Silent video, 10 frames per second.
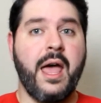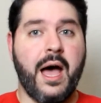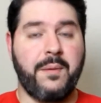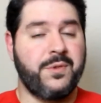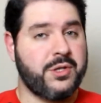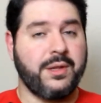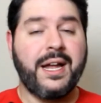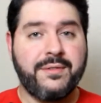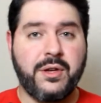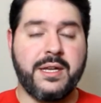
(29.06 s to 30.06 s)
There's a
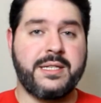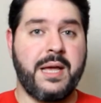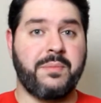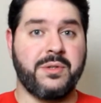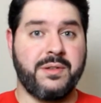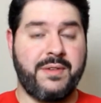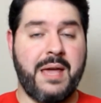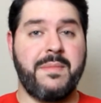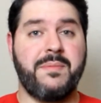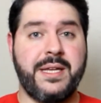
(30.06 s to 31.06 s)
lot of good examples of
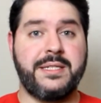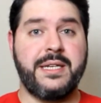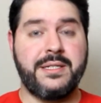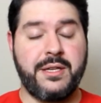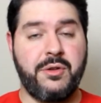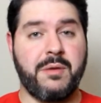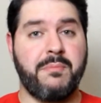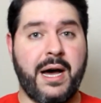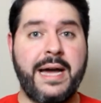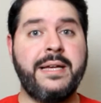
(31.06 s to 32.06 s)
gaming PCs that you can
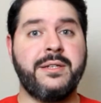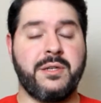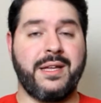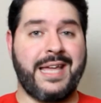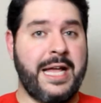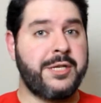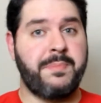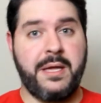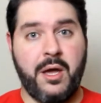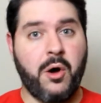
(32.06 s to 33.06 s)
buy. So like
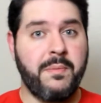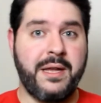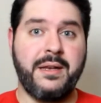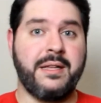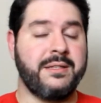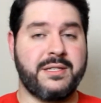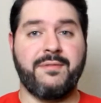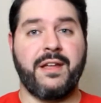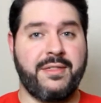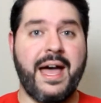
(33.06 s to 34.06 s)
HP Omen and stuff
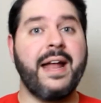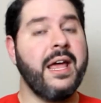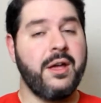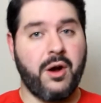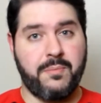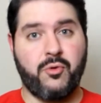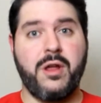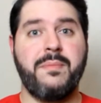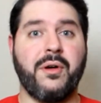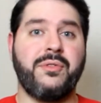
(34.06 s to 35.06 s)
like that are
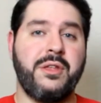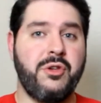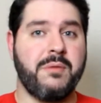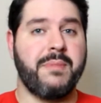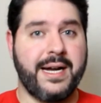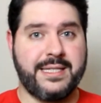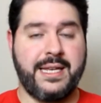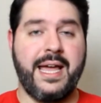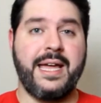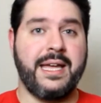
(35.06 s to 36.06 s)
pre-built that you can buy
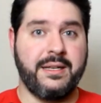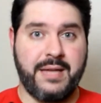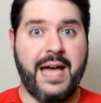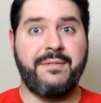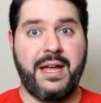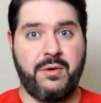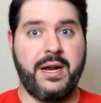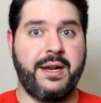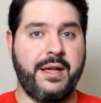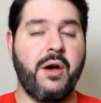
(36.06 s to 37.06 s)
today and have that
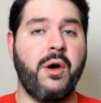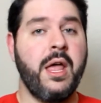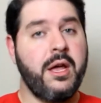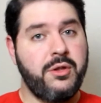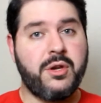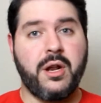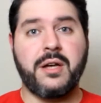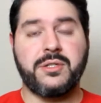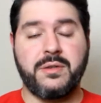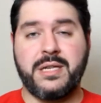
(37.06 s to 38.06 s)
ready to go. You could
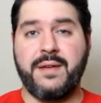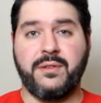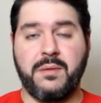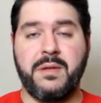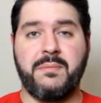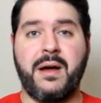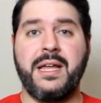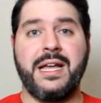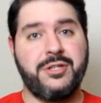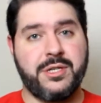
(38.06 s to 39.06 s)
also save a little bit of
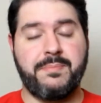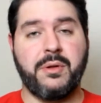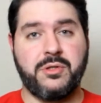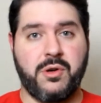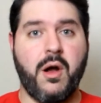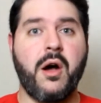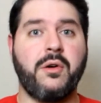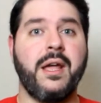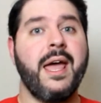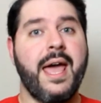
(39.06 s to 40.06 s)
money and just build your
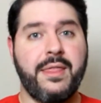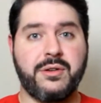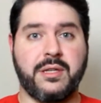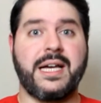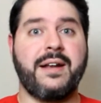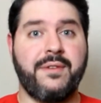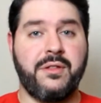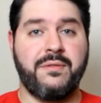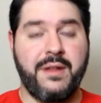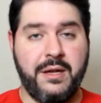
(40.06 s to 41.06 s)
own. And there's a lot of
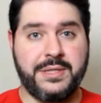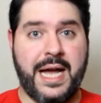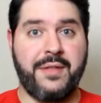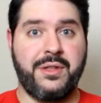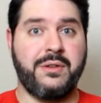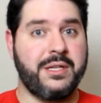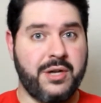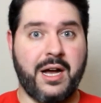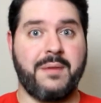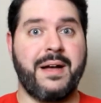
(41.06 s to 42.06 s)
other videos out there that
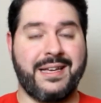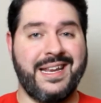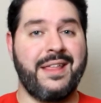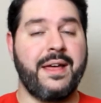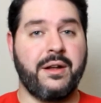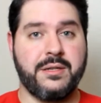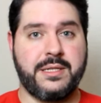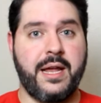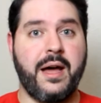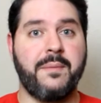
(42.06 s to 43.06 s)
talk about getting that all
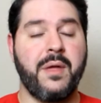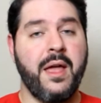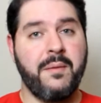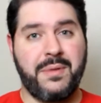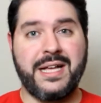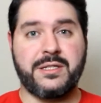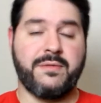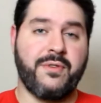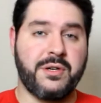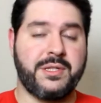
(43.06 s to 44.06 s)
set up. But that's the
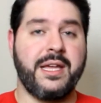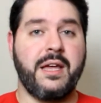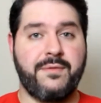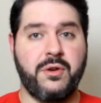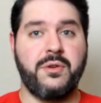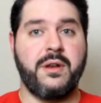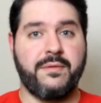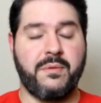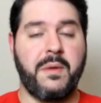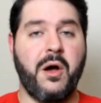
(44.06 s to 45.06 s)
first thing if you're doing
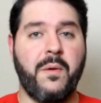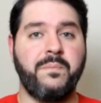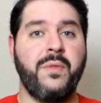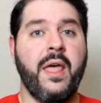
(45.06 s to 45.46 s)
it from home.